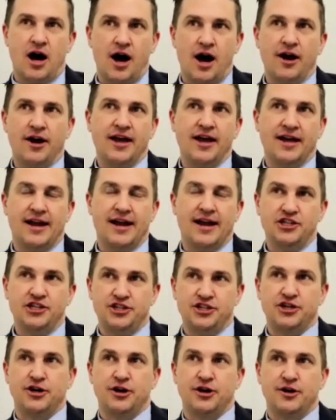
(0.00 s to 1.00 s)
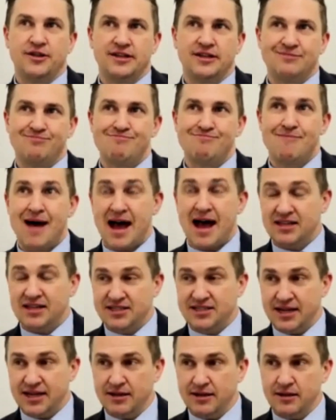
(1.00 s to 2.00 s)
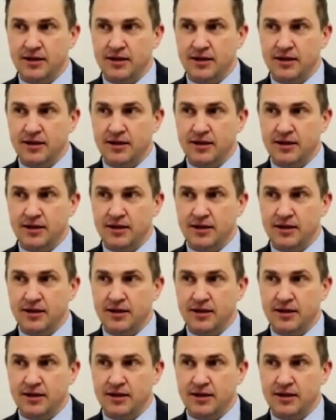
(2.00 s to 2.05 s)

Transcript: can I share this mindset,